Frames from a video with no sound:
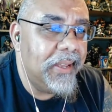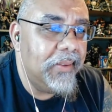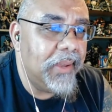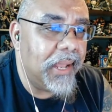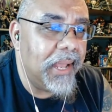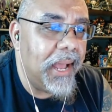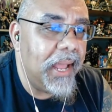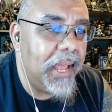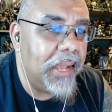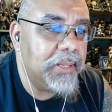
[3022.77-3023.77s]
we got Kai
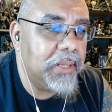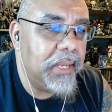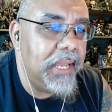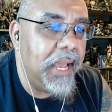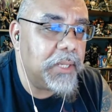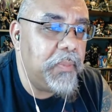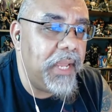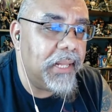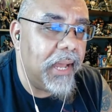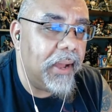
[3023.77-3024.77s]
X E X
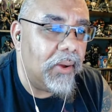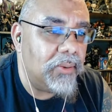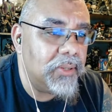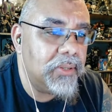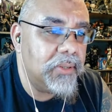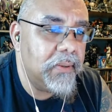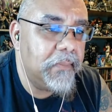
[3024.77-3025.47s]
P in the house.